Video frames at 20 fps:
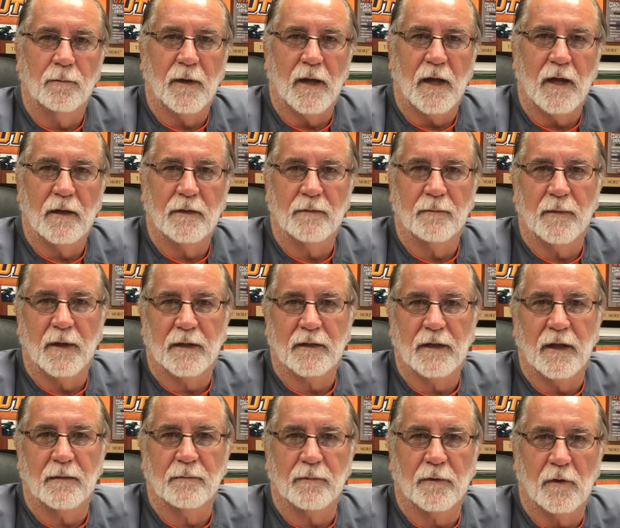Powell to make
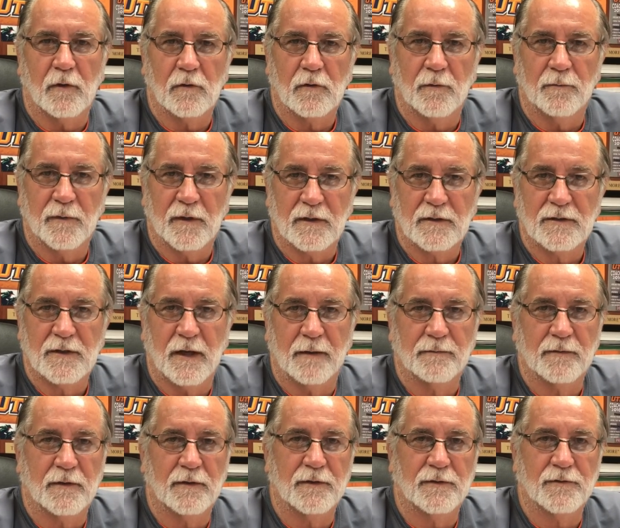that program
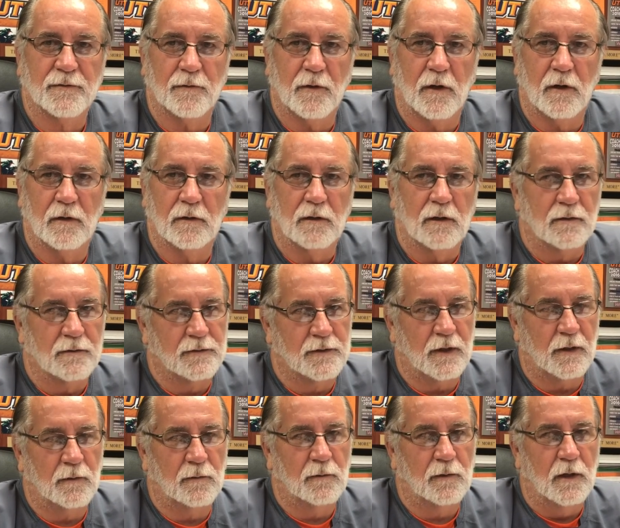exceptionally strong.
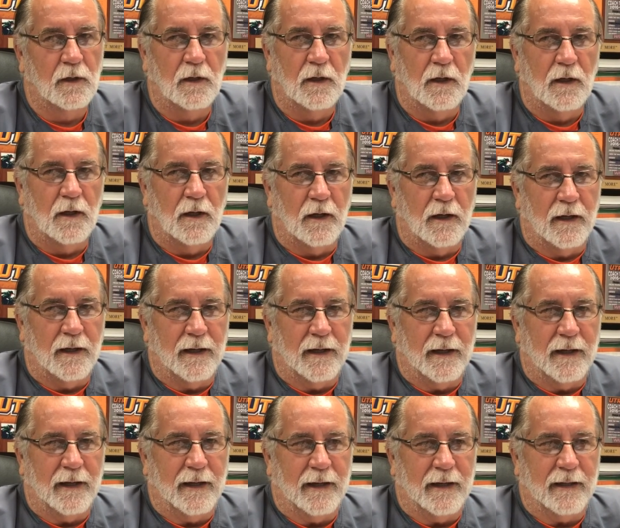So
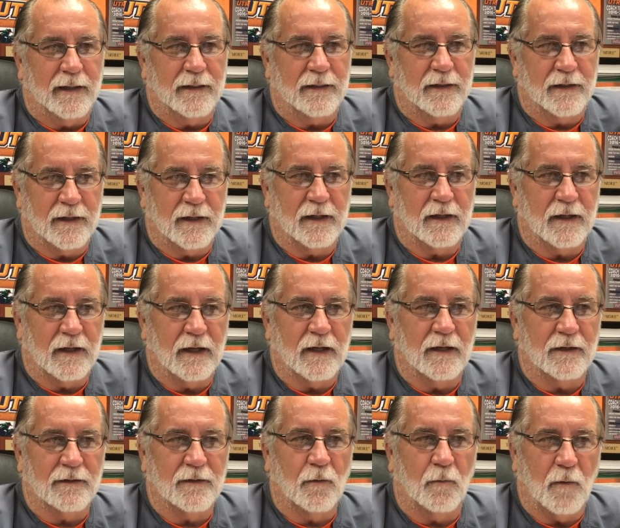the
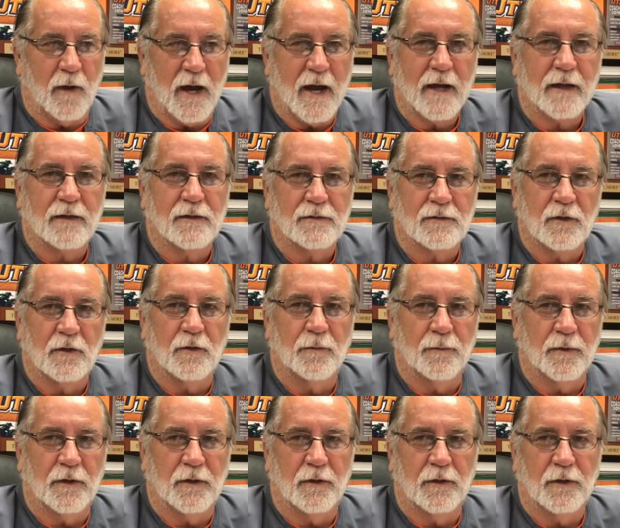WAC is going
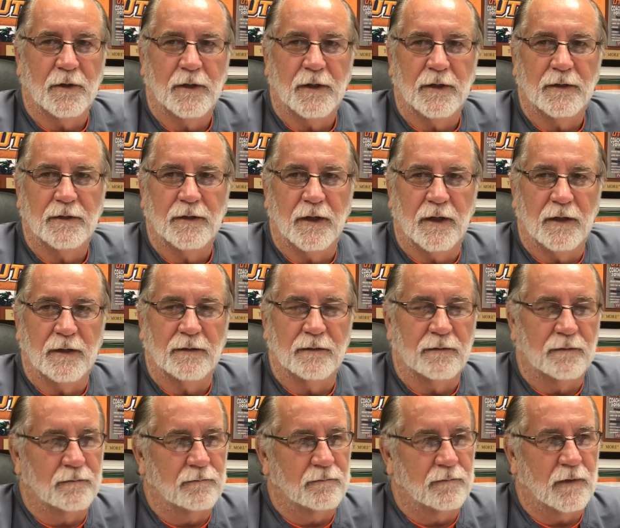to be good,
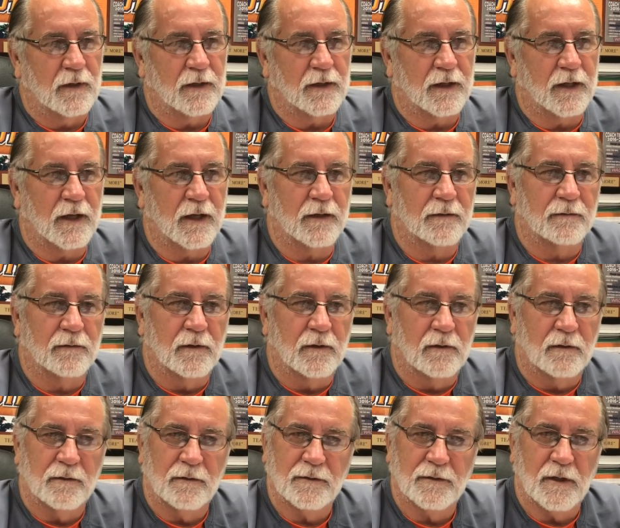and again,
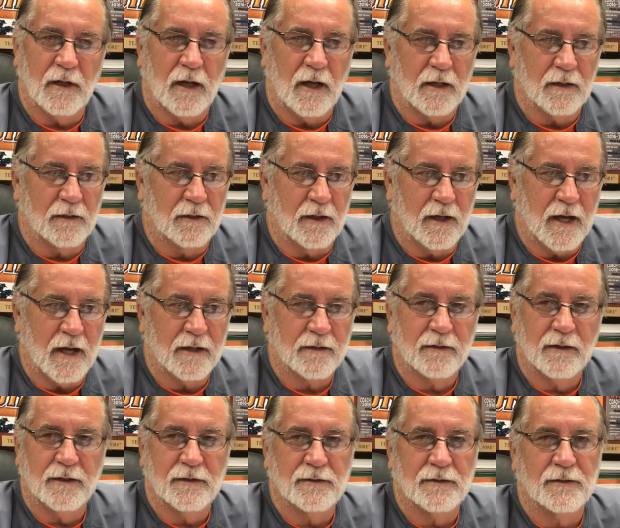there's a lot of good
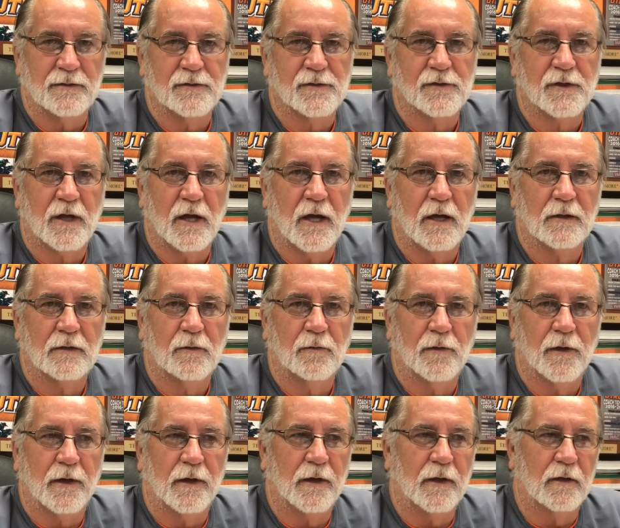athletes in the
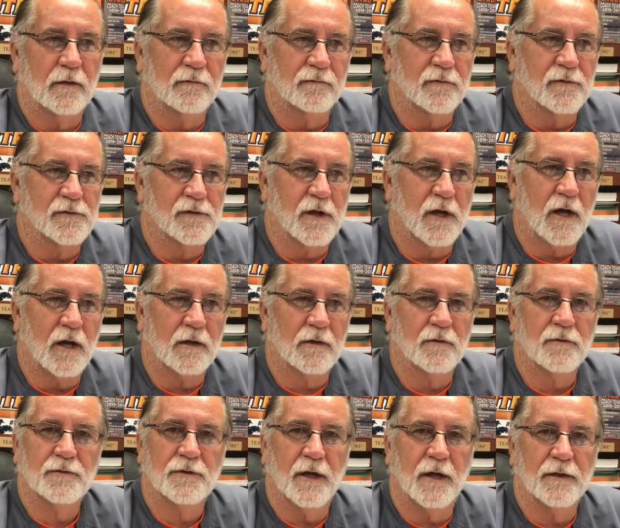Chicago area. Look for
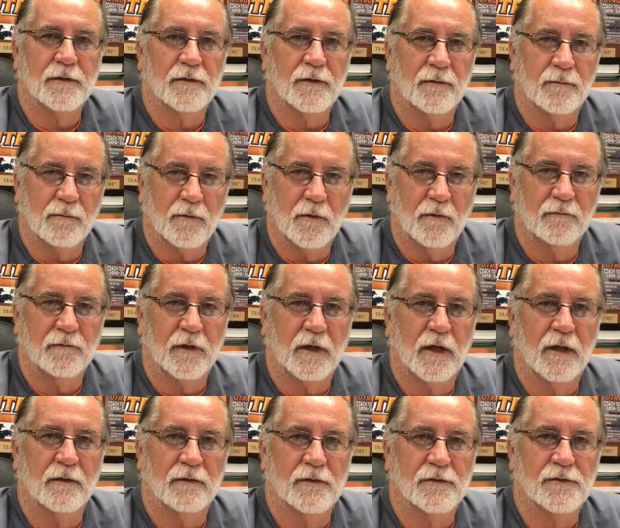Chicago State to improve
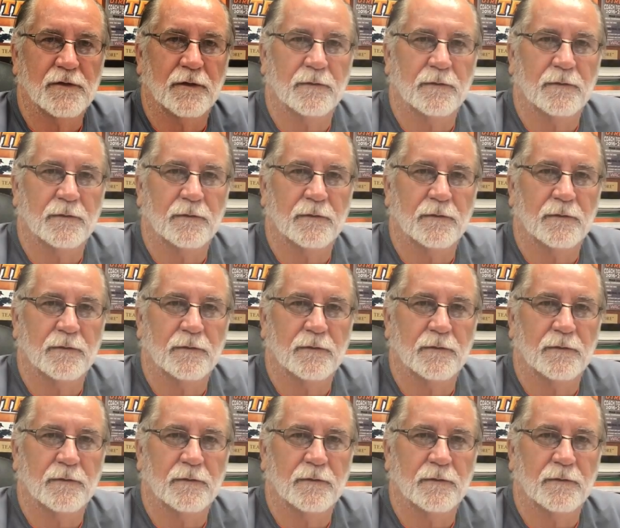again this